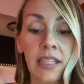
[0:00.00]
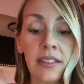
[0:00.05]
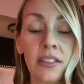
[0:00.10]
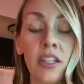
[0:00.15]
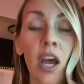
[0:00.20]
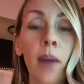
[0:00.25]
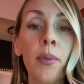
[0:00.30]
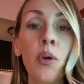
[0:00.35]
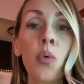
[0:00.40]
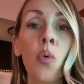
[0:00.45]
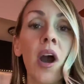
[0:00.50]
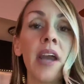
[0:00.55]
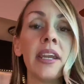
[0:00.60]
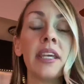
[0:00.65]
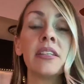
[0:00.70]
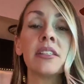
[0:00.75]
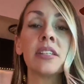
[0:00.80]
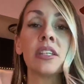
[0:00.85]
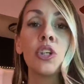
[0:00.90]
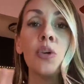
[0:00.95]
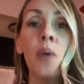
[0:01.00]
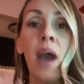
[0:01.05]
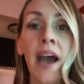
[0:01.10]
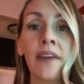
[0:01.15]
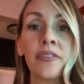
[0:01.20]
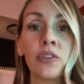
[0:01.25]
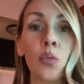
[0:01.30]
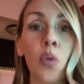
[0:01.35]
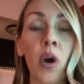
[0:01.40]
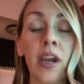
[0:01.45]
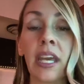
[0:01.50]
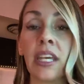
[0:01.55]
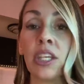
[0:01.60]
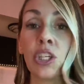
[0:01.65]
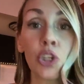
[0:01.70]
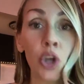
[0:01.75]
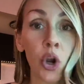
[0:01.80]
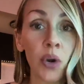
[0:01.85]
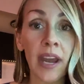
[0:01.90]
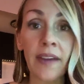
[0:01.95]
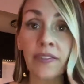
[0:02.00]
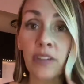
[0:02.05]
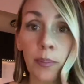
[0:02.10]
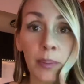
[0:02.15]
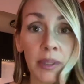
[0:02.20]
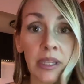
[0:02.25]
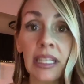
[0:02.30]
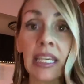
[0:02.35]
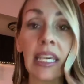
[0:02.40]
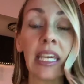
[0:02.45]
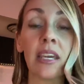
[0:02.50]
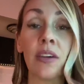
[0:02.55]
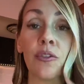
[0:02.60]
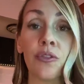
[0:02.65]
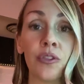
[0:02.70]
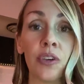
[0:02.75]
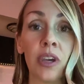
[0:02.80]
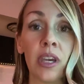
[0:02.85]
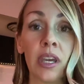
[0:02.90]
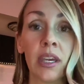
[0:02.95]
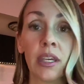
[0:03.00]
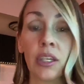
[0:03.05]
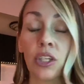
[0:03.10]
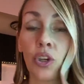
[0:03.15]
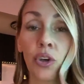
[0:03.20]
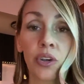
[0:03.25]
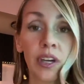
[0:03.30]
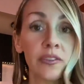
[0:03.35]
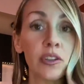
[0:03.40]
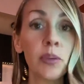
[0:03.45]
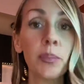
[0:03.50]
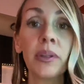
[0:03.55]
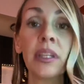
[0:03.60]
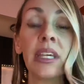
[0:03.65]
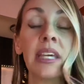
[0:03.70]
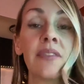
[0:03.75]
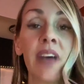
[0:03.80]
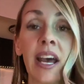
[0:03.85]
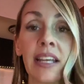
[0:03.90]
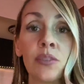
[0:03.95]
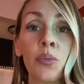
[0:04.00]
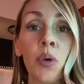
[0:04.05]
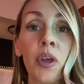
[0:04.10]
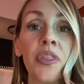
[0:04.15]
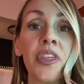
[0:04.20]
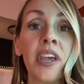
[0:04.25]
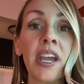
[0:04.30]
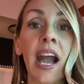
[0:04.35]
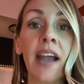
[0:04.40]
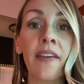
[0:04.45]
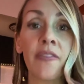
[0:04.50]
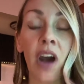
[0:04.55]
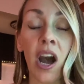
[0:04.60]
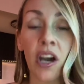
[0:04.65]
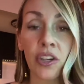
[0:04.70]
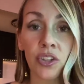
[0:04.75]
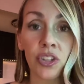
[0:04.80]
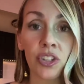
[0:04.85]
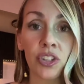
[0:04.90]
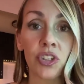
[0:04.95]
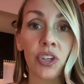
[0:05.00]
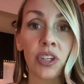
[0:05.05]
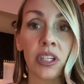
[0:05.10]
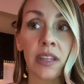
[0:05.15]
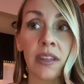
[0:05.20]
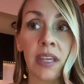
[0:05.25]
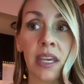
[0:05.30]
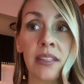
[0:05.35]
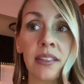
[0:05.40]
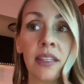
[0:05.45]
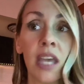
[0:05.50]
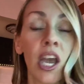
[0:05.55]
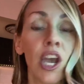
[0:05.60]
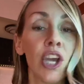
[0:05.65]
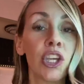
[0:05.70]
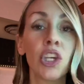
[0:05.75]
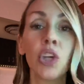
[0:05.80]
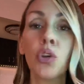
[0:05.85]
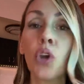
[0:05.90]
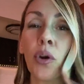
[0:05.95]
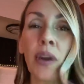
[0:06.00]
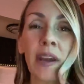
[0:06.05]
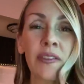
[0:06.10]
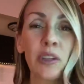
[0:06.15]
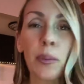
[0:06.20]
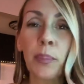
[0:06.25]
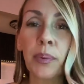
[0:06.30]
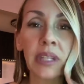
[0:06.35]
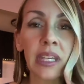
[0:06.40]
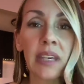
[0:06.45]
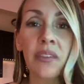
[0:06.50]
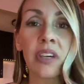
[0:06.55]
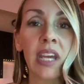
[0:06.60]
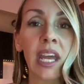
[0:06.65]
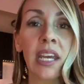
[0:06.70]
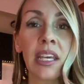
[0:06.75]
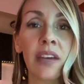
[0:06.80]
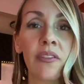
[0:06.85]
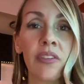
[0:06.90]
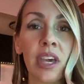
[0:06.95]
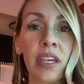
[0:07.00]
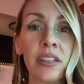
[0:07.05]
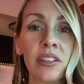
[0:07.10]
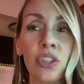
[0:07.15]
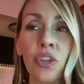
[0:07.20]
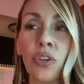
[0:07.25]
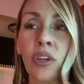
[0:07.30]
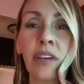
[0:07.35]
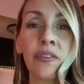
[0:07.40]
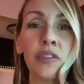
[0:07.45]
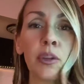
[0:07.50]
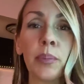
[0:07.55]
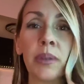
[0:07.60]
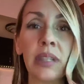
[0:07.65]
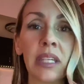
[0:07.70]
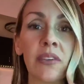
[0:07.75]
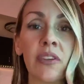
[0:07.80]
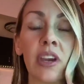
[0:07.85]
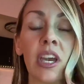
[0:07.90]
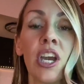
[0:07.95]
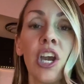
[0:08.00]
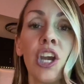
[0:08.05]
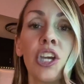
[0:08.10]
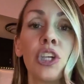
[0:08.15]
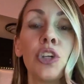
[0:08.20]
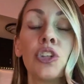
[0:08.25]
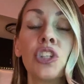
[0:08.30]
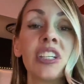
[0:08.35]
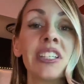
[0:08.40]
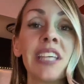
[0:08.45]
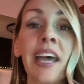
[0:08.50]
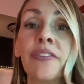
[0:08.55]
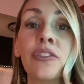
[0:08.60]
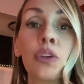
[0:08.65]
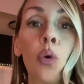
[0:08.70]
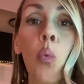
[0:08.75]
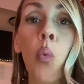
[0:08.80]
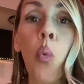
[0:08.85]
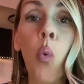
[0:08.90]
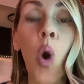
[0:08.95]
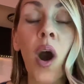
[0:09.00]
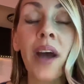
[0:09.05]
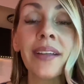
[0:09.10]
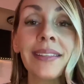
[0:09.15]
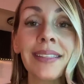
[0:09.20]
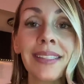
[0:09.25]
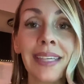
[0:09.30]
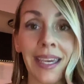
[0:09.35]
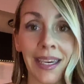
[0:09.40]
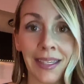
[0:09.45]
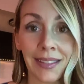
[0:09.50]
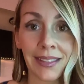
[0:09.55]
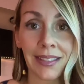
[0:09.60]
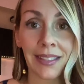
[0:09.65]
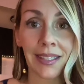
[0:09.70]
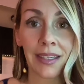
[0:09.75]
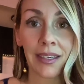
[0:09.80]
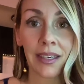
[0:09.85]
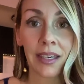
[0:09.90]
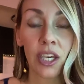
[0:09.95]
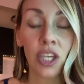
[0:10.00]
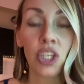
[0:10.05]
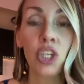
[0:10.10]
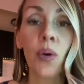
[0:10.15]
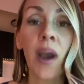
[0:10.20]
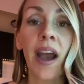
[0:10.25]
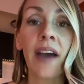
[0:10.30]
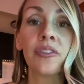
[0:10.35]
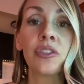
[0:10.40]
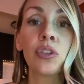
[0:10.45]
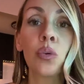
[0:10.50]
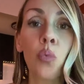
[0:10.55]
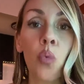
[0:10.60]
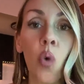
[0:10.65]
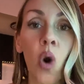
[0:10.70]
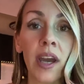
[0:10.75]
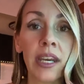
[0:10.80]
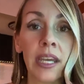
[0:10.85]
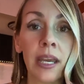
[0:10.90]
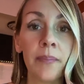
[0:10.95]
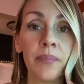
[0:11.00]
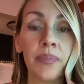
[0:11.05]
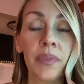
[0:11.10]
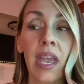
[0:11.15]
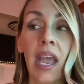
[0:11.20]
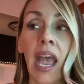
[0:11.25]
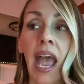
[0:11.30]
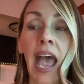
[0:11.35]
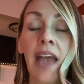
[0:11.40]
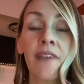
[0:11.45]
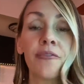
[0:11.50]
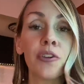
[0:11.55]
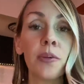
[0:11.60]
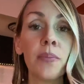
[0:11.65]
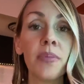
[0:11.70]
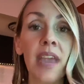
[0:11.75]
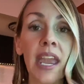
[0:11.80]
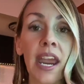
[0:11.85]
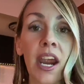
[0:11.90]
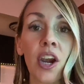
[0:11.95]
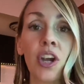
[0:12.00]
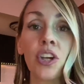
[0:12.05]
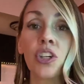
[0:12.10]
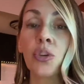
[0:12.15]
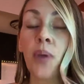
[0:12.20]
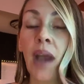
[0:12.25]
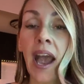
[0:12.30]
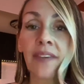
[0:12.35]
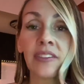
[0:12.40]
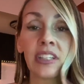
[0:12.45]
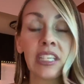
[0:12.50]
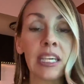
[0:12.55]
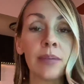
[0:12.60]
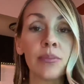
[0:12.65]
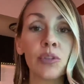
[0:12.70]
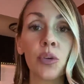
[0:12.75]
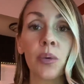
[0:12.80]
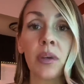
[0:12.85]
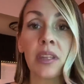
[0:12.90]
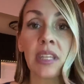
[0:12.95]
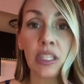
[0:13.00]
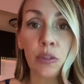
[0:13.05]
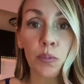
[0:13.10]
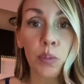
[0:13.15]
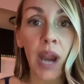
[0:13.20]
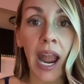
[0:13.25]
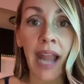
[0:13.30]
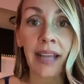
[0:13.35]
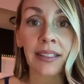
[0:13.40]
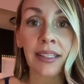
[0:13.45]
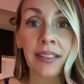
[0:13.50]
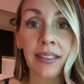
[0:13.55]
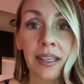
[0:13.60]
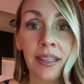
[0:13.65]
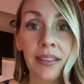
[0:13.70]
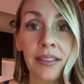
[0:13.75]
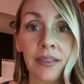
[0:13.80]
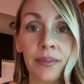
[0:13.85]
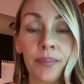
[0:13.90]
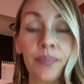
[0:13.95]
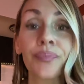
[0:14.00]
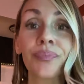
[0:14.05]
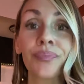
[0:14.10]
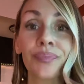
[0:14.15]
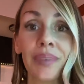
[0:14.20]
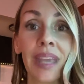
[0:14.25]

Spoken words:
It's number one is you have to want it. You don't have to believe. You don't have to believe. That's one thing I've understood in this. You don't have to believe in any of this. You don't have to believe it. You just have to want it. You have to want it. And from there, you have to keep doing these practices.